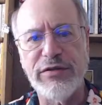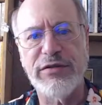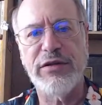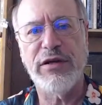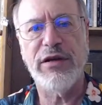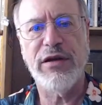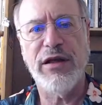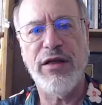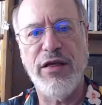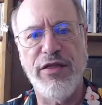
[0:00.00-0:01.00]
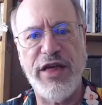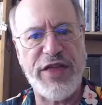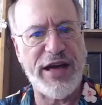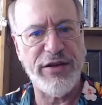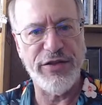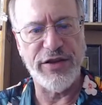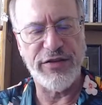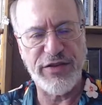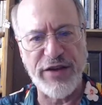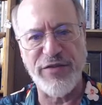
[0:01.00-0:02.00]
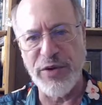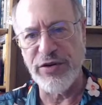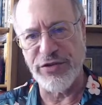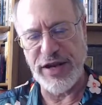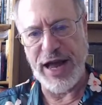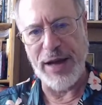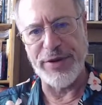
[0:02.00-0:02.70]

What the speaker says: that the set of murders that happened,